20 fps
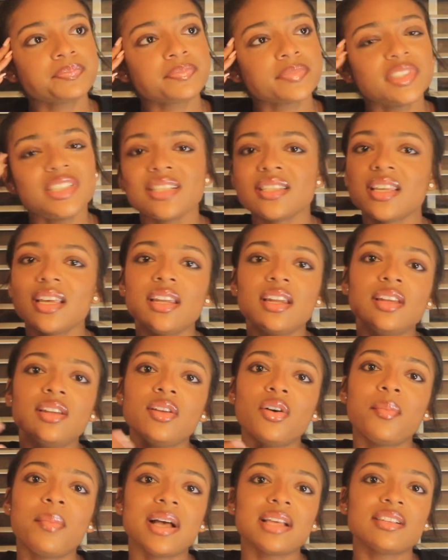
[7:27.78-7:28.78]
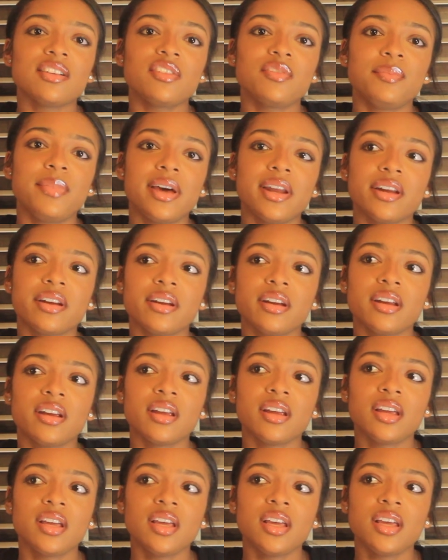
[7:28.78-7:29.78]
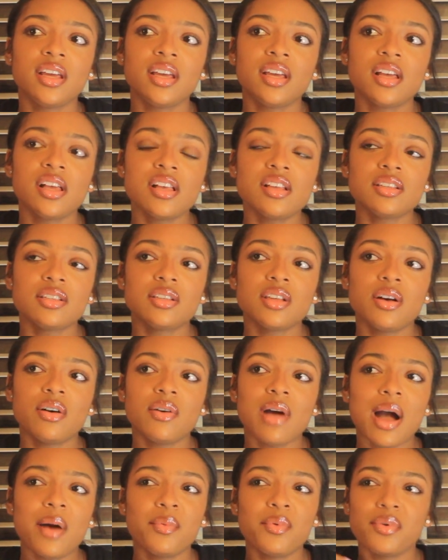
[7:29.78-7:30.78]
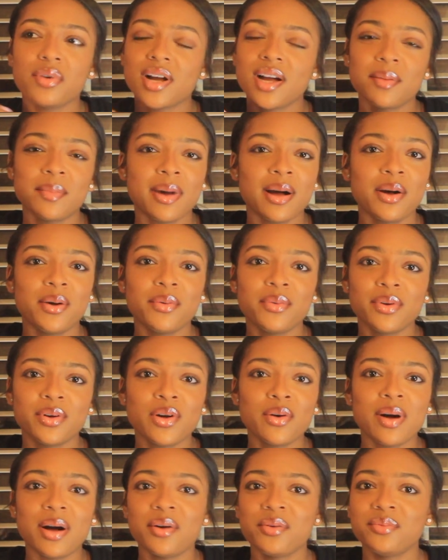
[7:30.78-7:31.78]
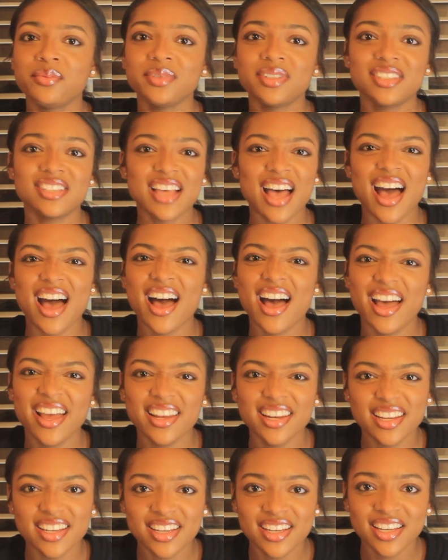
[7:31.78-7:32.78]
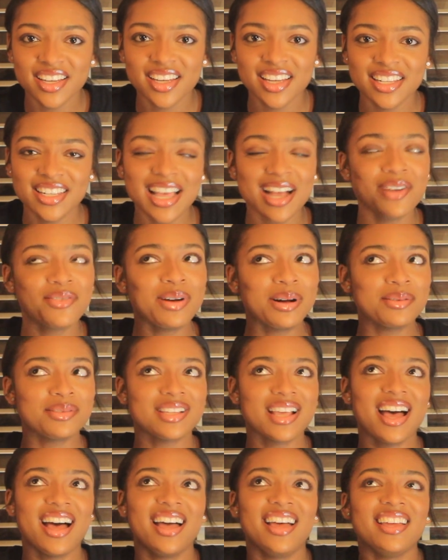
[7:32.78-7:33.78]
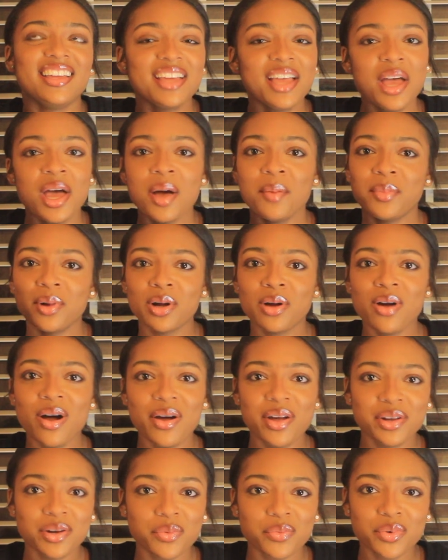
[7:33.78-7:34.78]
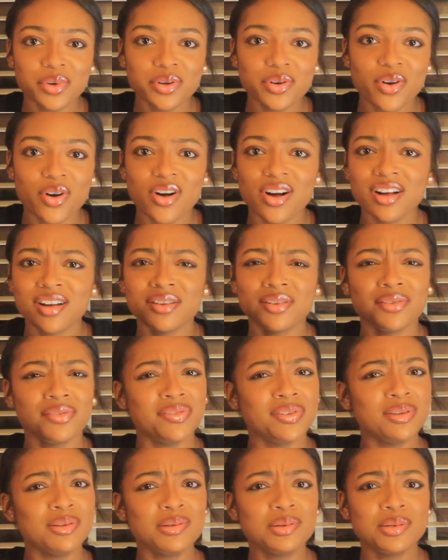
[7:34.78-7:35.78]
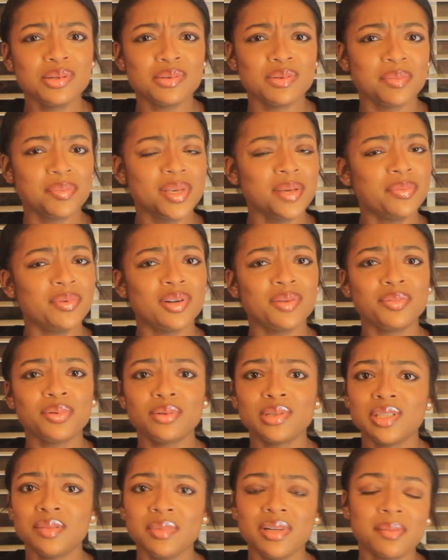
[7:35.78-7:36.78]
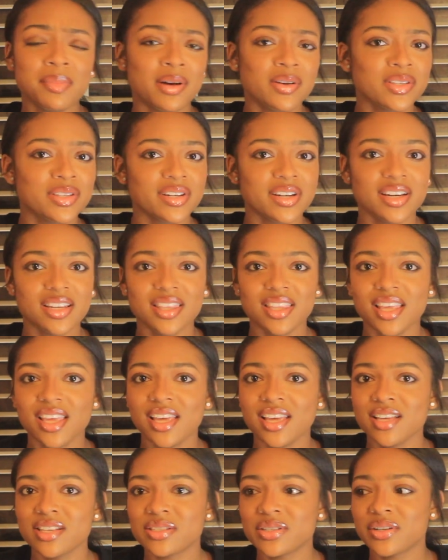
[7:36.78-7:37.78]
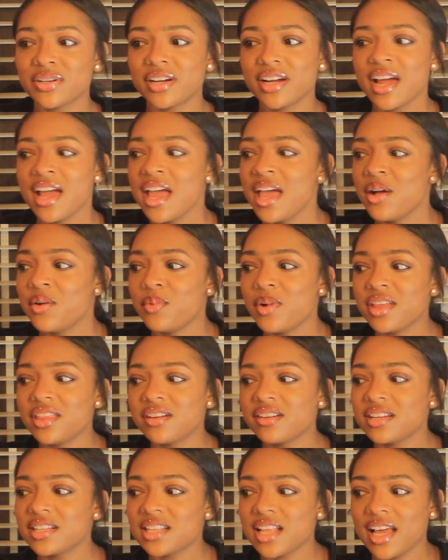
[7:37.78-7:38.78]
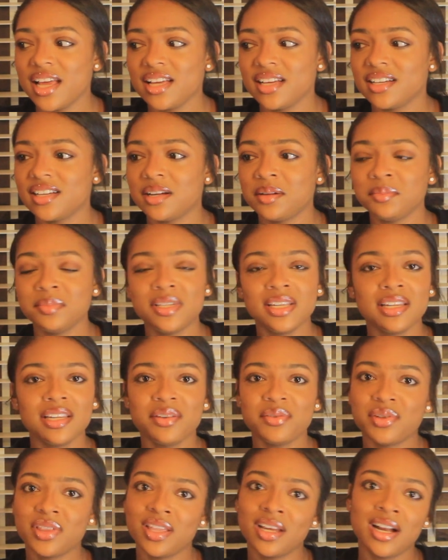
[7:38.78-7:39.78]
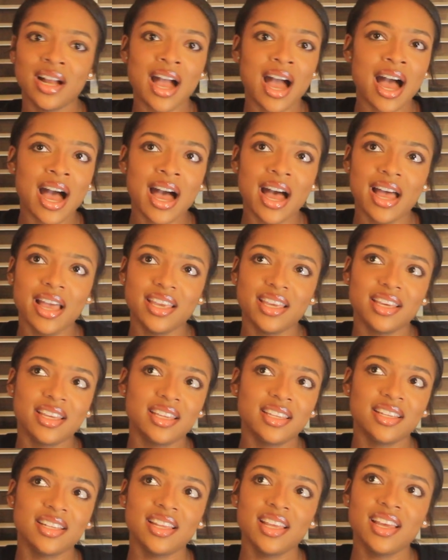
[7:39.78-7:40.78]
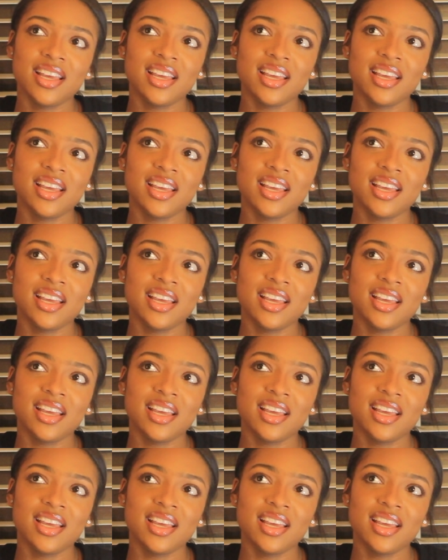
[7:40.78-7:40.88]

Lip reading: Just getting to know myself better, so I won't go outside, but go out in the world all confused when people approach me about certain things, or whether it's like I'm dealing with a guy and